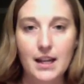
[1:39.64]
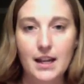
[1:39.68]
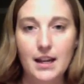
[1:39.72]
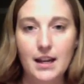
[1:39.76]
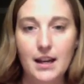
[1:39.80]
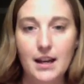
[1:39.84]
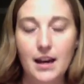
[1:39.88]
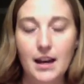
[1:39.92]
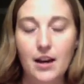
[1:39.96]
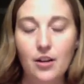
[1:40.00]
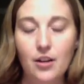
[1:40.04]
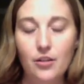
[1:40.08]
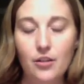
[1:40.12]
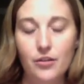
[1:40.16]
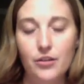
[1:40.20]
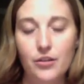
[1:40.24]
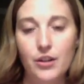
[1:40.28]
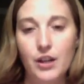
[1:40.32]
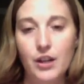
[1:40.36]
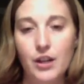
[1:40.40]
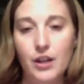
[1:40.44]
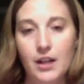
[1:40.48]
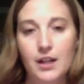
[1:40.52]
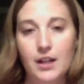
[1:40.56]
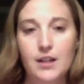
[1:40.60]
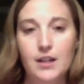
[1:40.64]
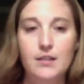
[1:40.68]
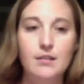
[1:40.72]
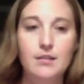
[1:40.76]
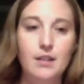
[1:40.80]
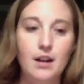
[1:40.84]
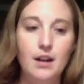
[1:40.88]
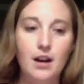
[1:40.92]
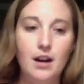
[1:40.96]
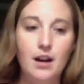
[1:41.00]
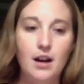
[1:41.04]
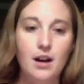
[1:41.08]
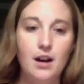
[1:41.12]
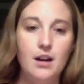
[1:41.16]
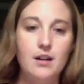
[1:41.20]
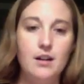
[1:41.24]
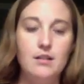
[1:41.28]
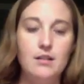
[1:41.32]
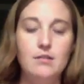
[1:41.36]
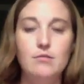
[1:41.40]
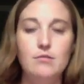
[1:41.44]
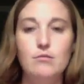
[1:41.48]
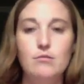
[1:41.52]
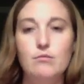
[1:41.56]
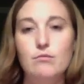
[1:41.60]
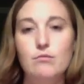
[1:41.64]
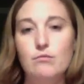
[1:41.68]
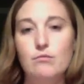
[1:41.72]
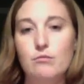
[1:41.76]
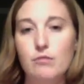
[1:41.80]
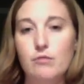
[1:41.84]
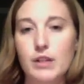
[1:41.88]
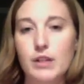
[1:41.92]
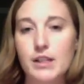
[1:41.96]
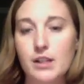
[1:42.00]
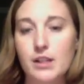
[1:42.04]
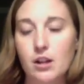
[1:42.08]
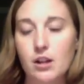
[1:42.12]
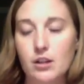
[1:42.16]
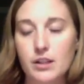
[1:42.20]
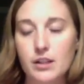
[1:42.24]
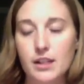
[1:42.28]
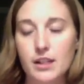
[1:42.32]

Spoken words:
health results